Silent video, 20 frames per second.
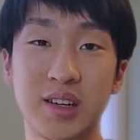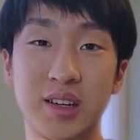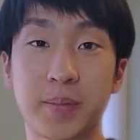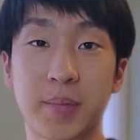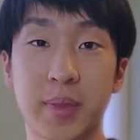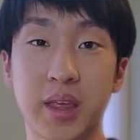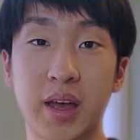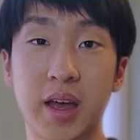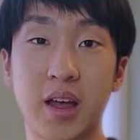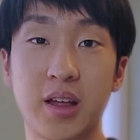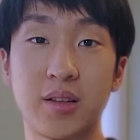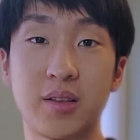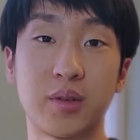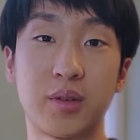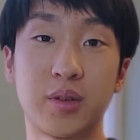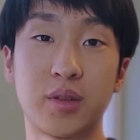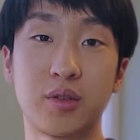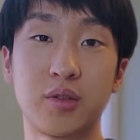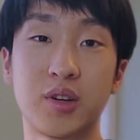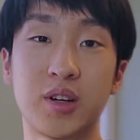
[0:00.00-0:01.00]
And
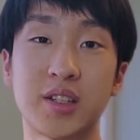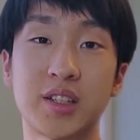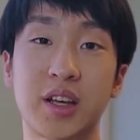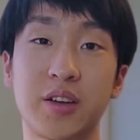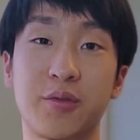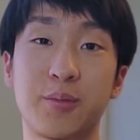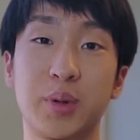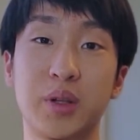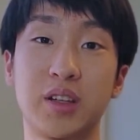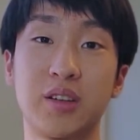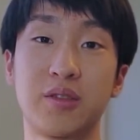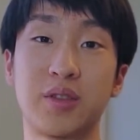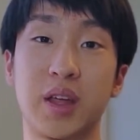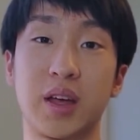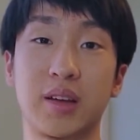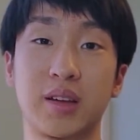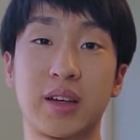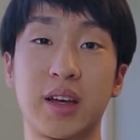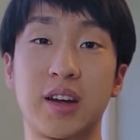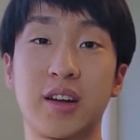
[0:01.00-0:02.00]
through this, I've believed
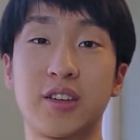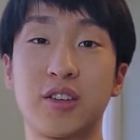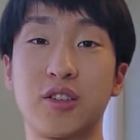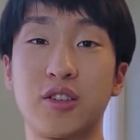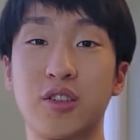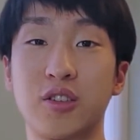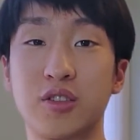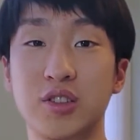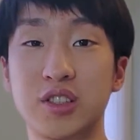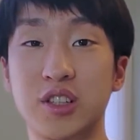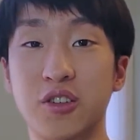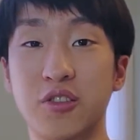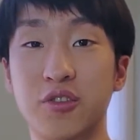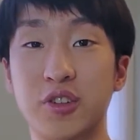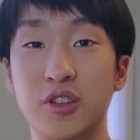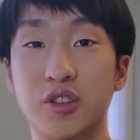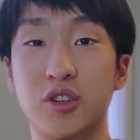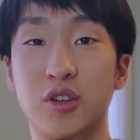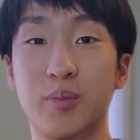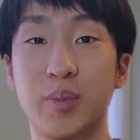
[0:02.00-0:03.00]
that getting yourself
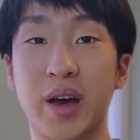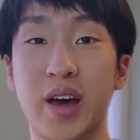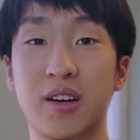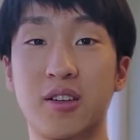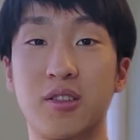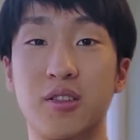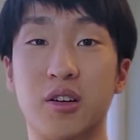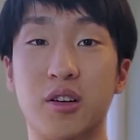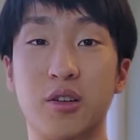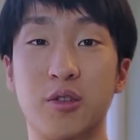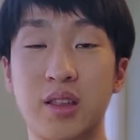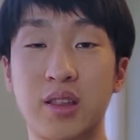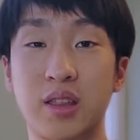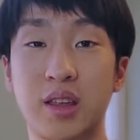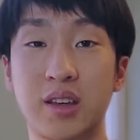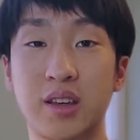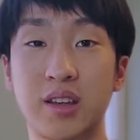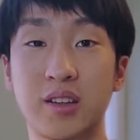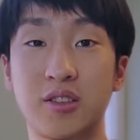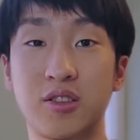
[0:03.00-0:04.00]
into the pattern of
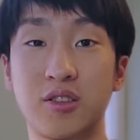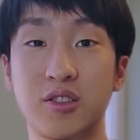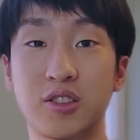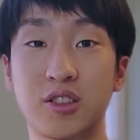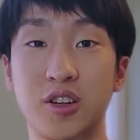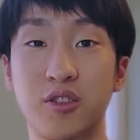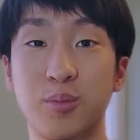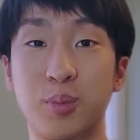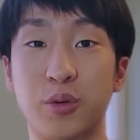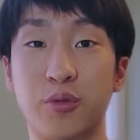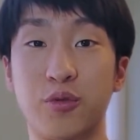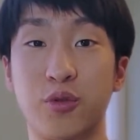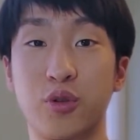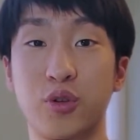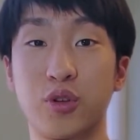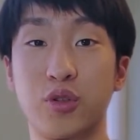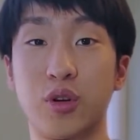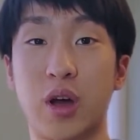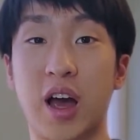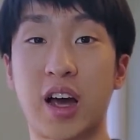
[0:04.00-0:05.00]
thinking to yourself before
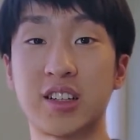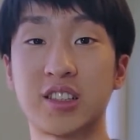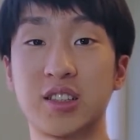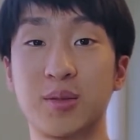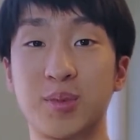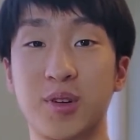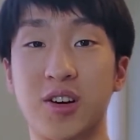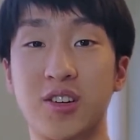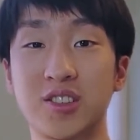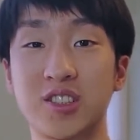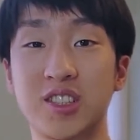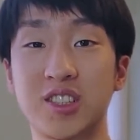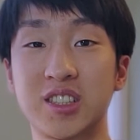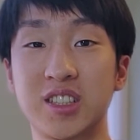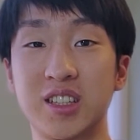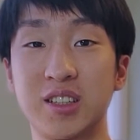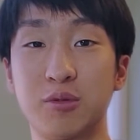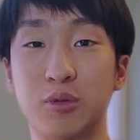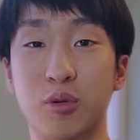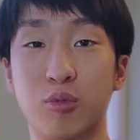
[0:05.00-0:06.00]
you act subconsciously
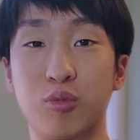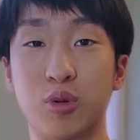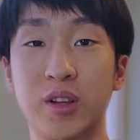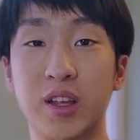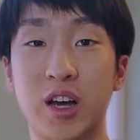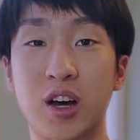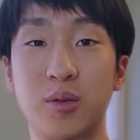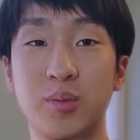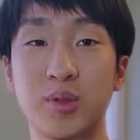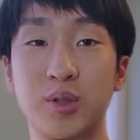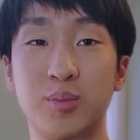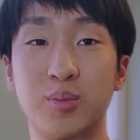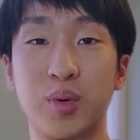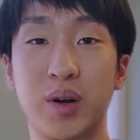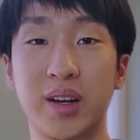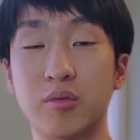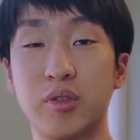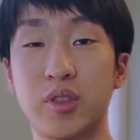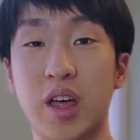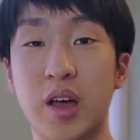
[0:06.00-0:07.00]
will really help to
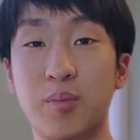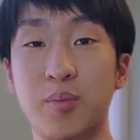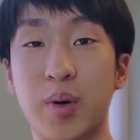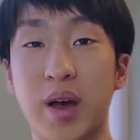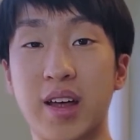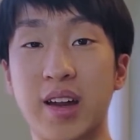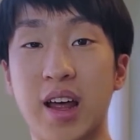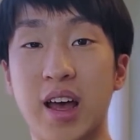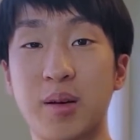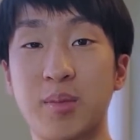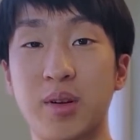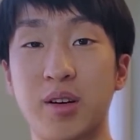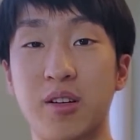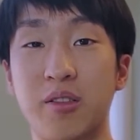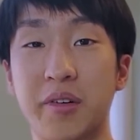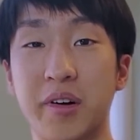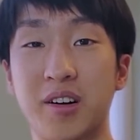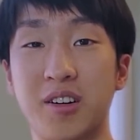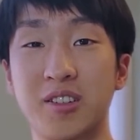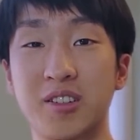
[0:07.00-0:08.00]
break that bad habit of
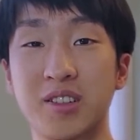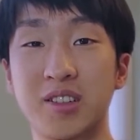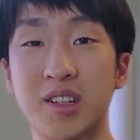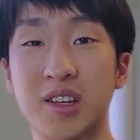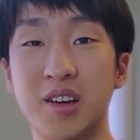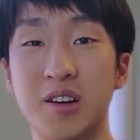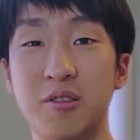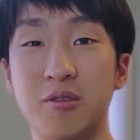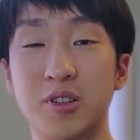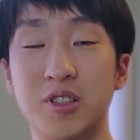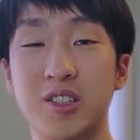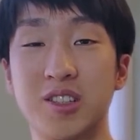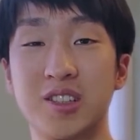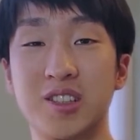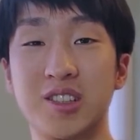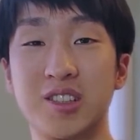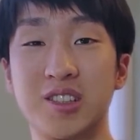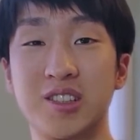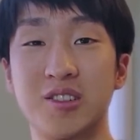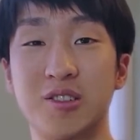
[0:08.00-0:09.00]
ours, which is
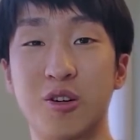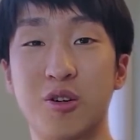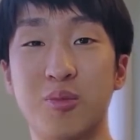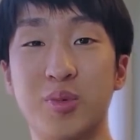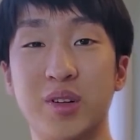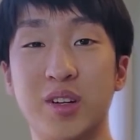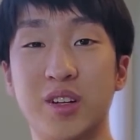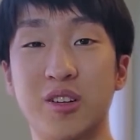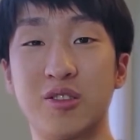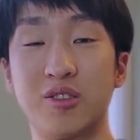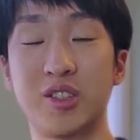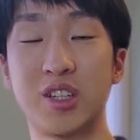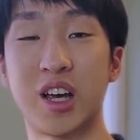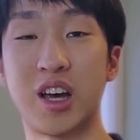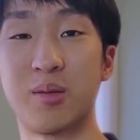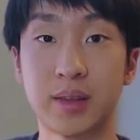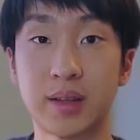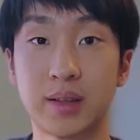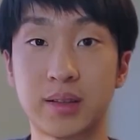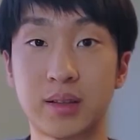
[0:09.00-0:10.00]
to open a new tab
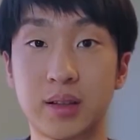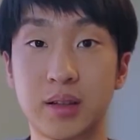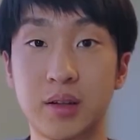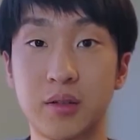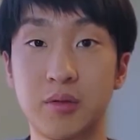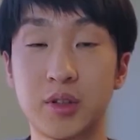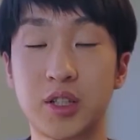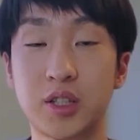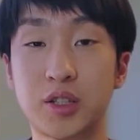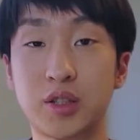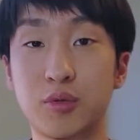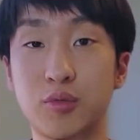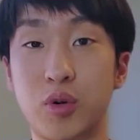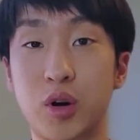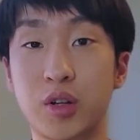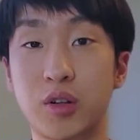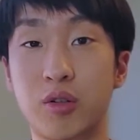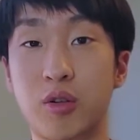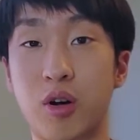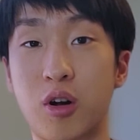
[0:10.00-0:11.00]
and just to
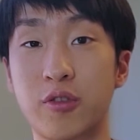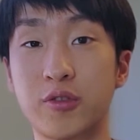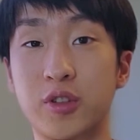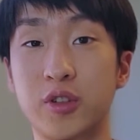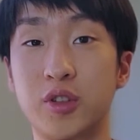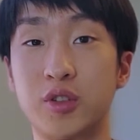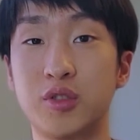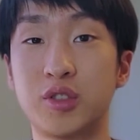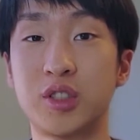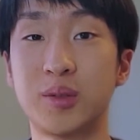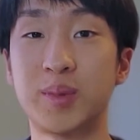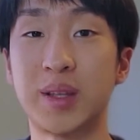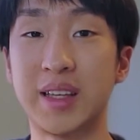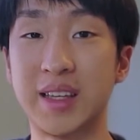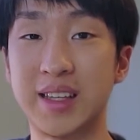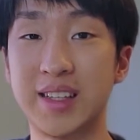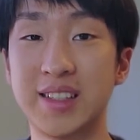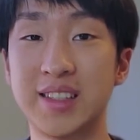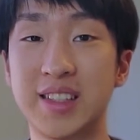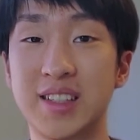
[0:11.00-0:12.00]
wander off to do something
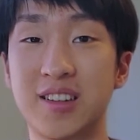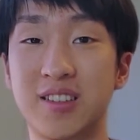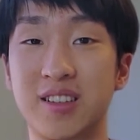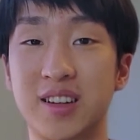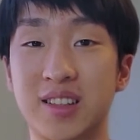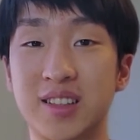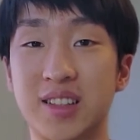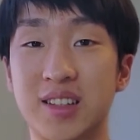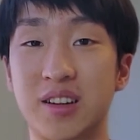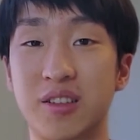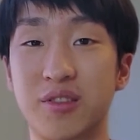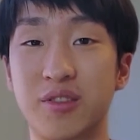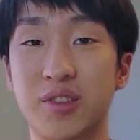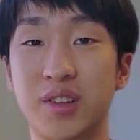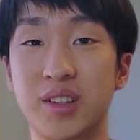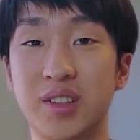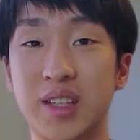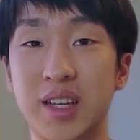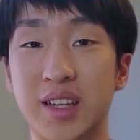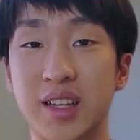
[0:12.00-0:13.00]
easier instead of
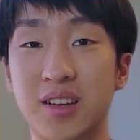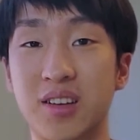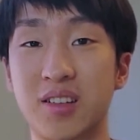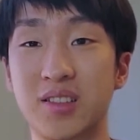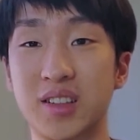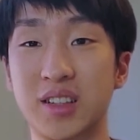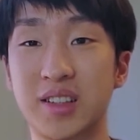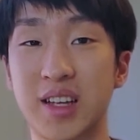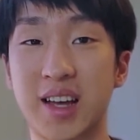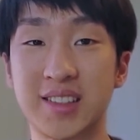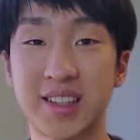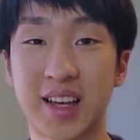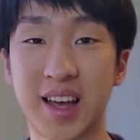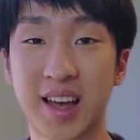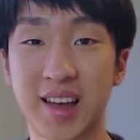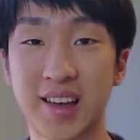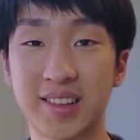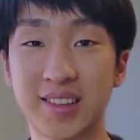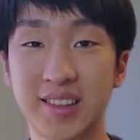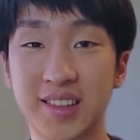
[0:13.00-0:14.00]
taking on the task at
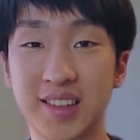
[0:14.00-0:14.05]
hand.